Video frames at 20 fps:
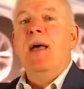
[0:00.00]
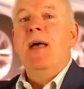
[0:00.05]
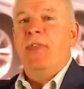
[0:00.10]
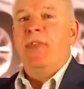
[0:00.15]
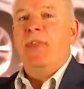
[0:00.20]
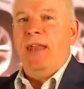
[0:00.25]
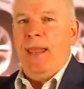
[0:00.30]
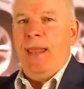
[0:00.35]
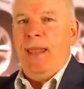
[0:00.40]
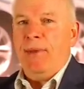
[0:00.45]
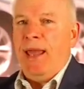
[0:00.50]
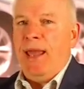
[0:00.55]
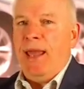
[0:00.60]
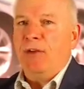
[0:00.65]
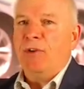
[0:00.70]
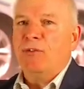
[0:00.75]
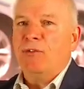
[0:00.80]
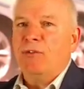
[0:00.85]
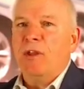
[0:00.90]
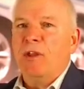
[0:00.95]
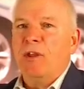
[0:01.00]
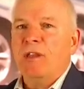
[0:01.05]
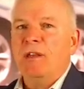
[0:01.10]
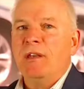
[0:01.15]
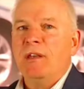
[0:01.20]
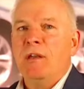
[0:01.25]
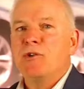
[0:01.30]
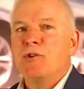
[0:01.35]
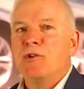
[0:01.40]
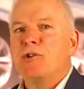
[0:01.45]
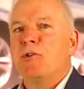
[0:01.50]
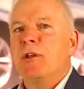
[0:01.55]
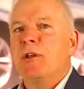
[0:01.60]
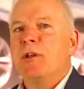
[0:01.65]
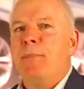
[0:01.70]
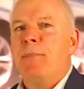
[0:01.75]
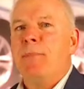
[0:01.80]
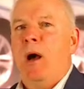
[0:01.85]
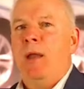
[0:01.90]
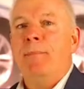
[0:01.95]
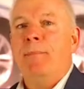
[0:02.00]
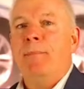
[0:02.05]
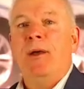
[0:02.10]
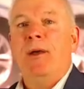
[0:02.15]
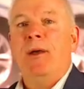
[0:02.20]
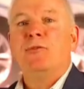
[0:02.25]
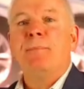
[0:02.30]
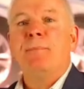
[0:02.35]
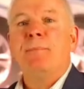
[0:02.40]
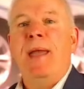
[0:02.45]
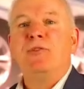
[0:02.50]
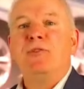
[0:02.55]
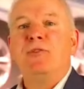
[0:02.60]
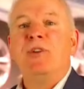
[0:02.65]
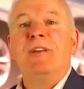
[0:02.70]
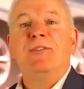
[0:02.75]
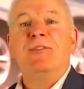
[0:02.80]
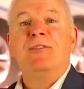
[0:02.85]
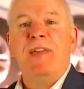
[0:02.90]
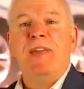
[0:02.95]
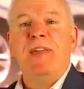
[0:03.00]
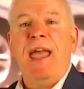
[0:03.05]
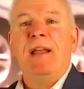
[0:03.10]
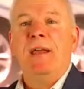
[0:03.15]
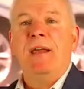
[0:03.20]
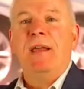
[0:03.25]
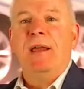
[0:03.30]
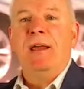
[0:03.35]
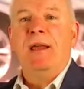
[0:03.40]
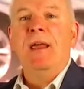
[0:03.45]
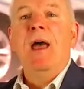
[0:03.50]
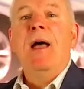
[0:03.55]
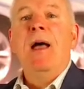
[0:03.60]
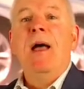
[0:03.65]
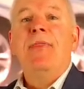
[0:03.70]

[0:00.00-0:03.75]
The name and address on the dealer surety bond must match exactly